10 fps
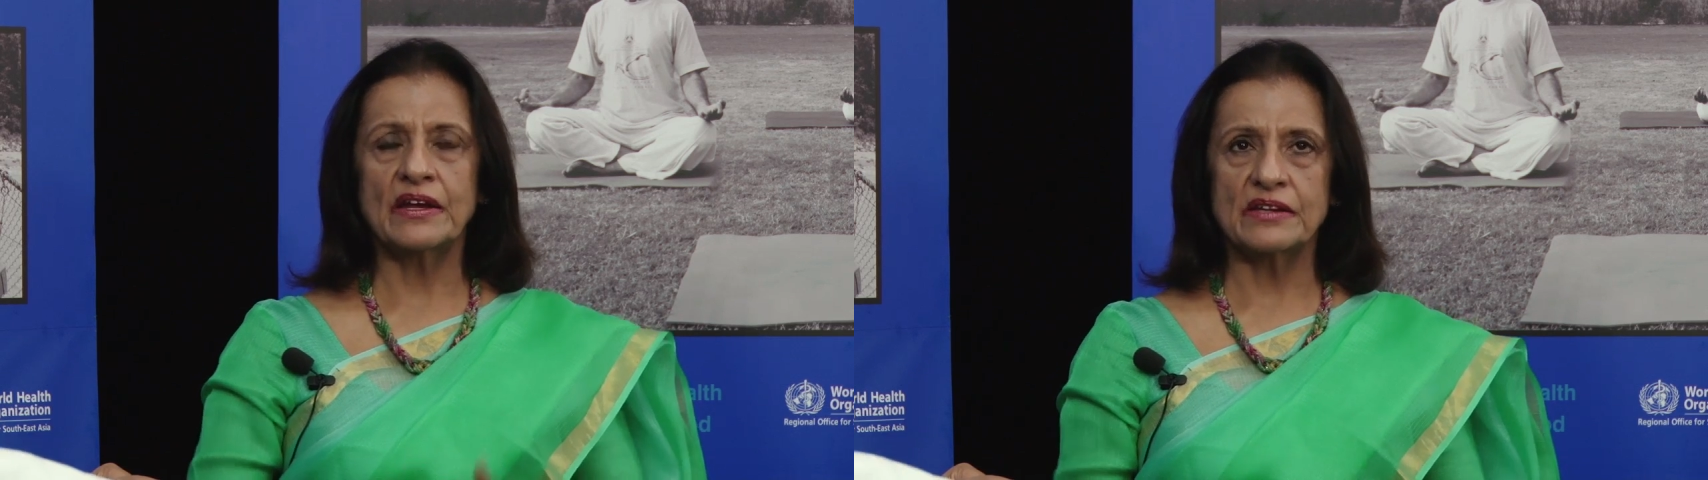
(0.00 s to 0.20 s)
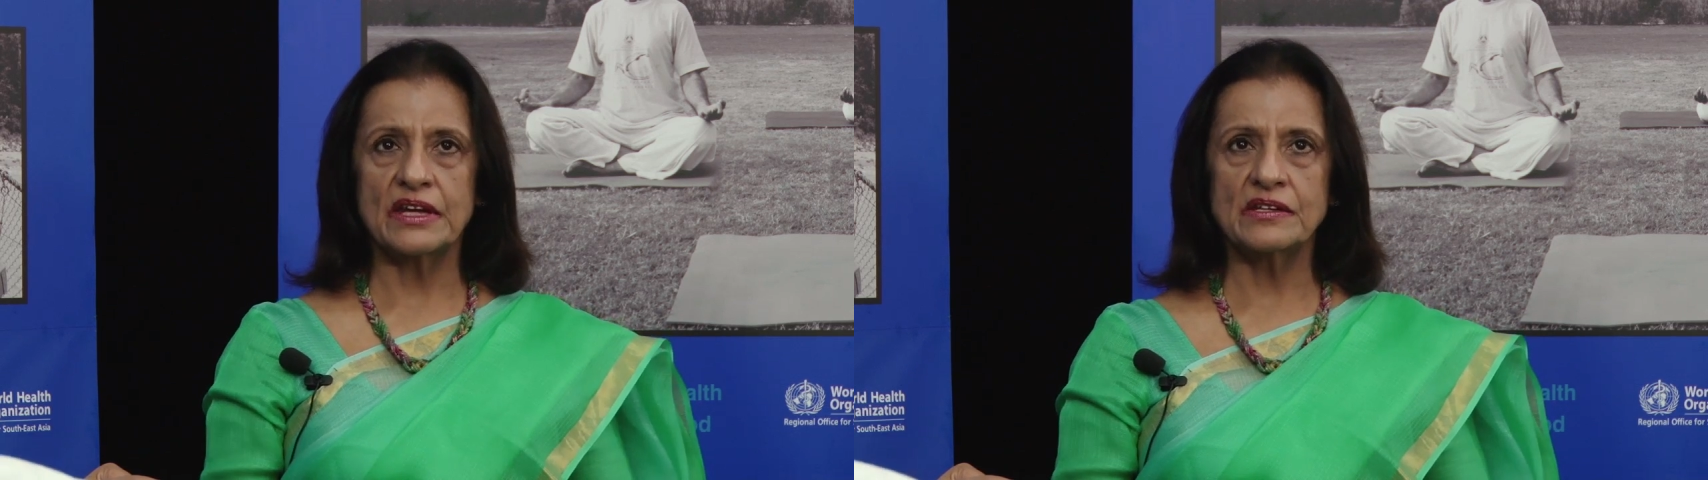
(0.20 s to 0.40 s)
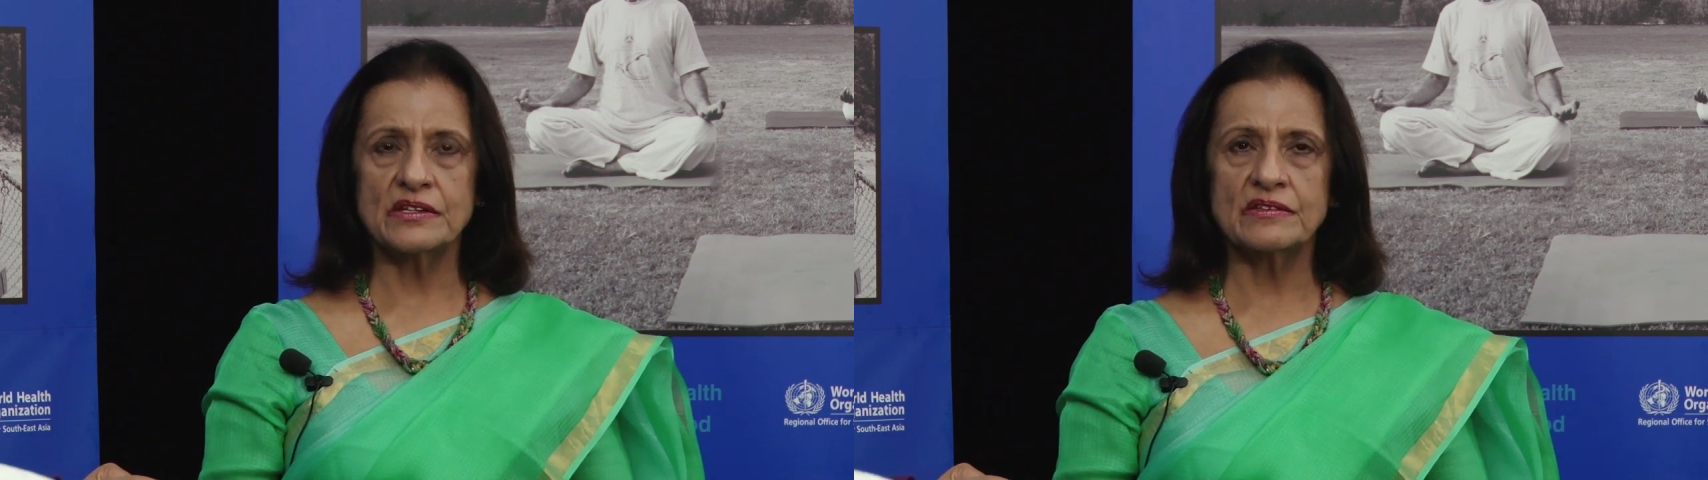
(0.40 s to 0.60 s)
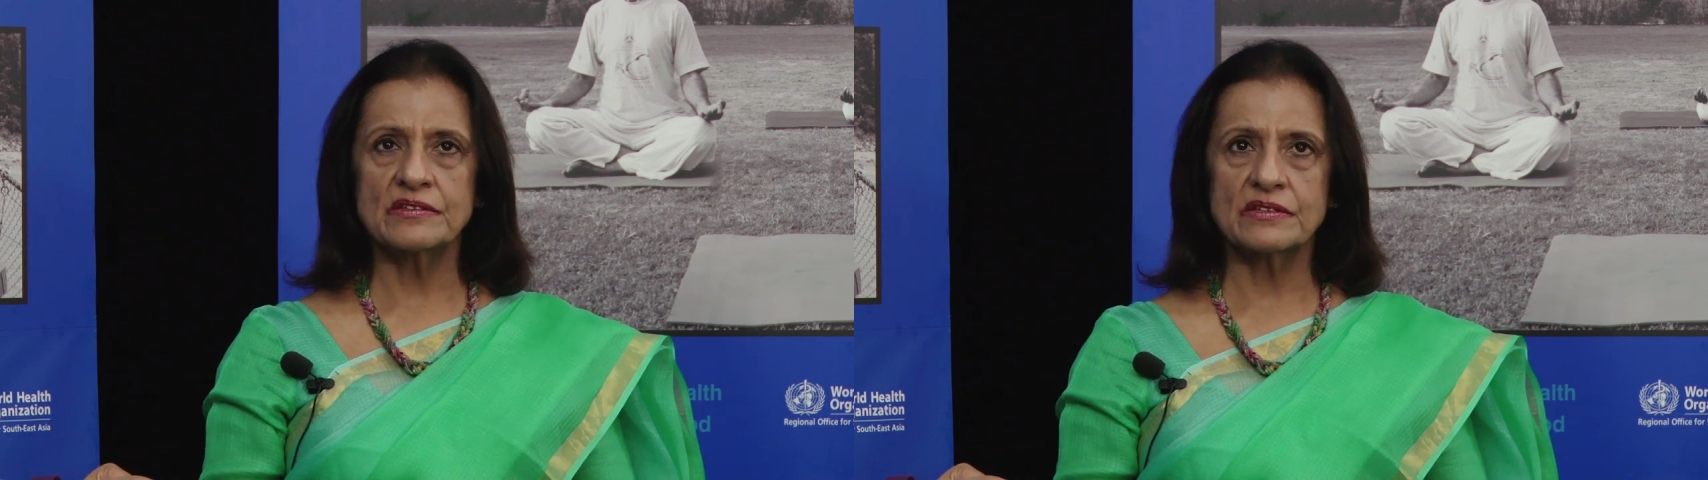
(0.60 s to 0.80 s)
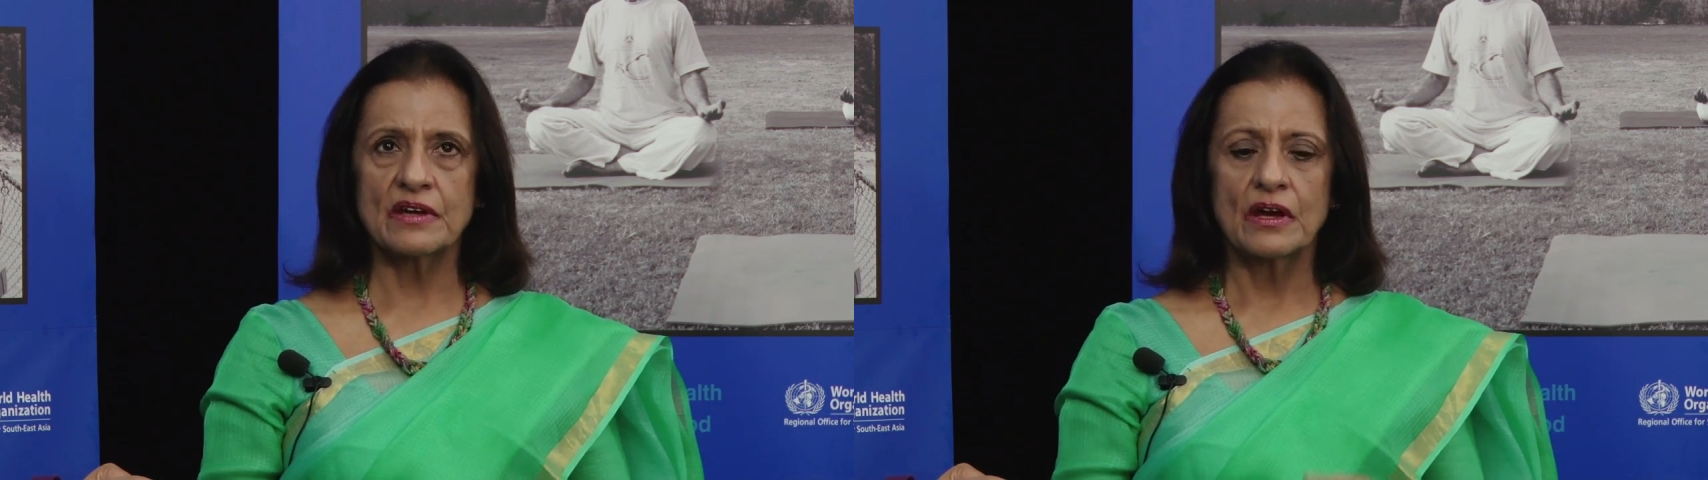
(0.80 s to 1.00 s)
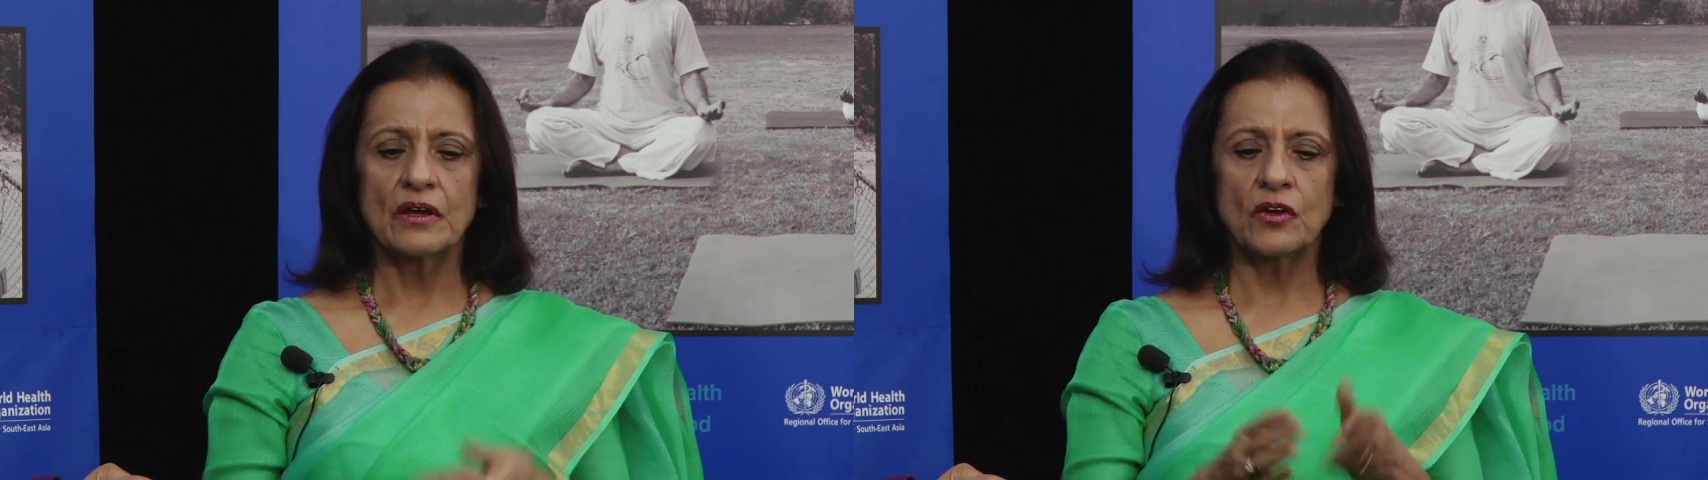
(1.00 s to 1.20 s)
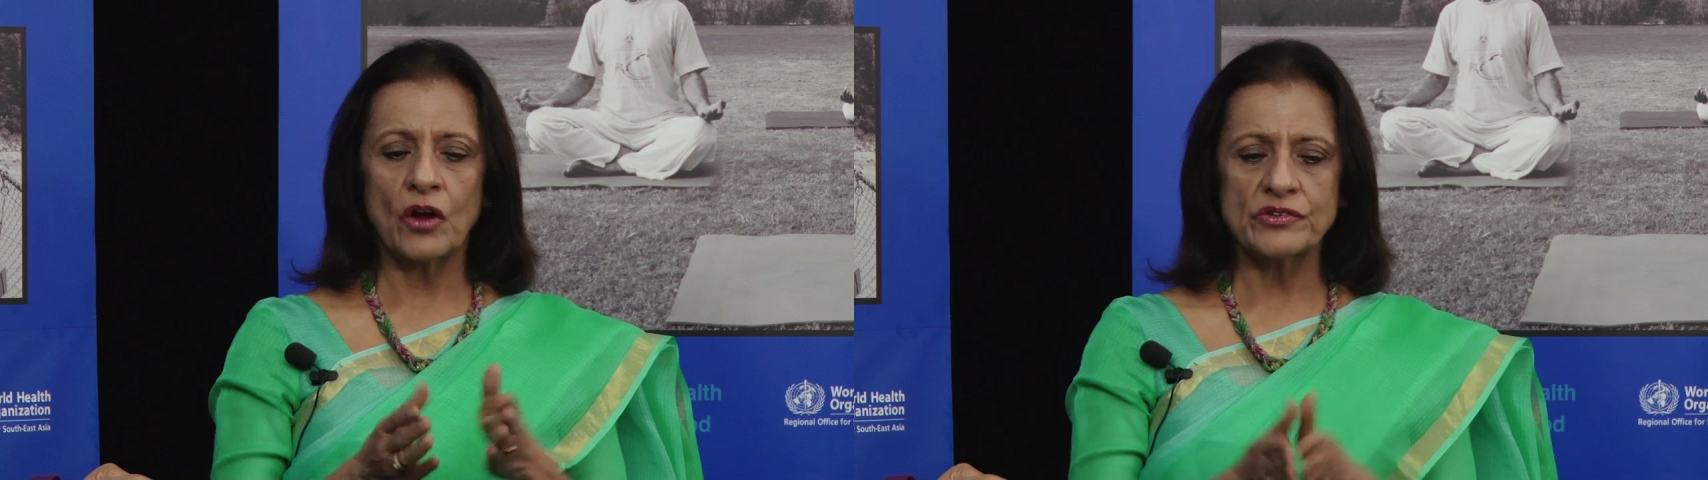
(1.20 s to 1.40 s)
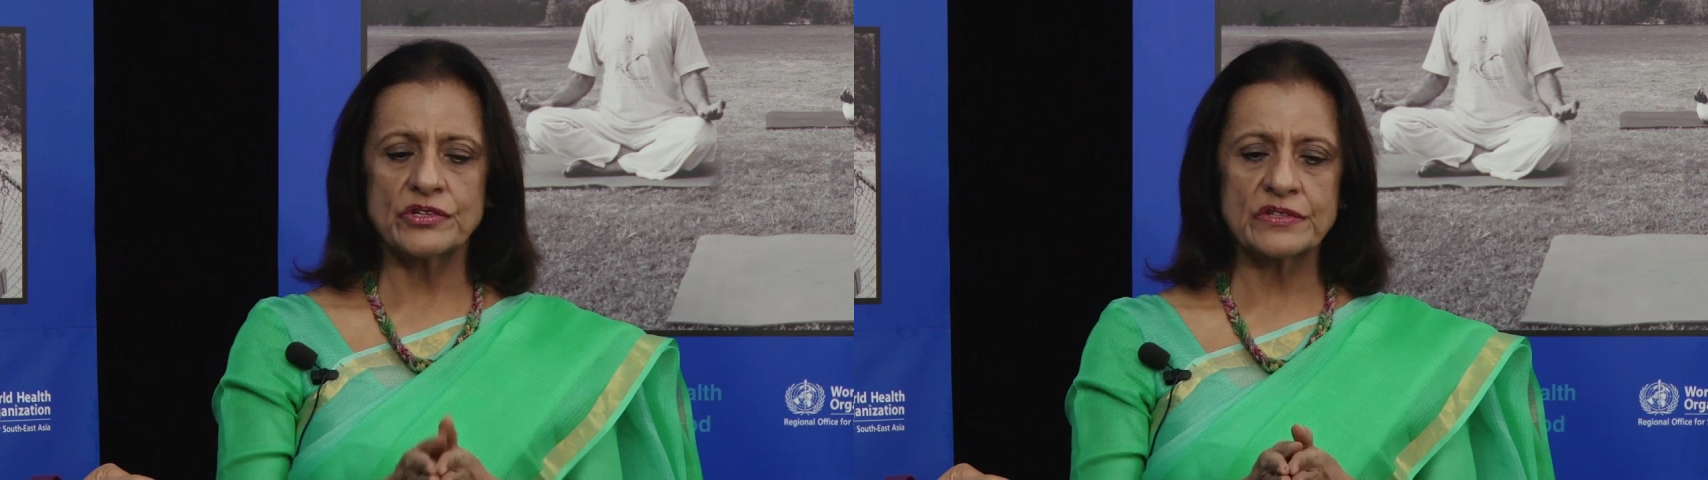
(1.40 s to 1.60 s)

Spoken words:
that it is not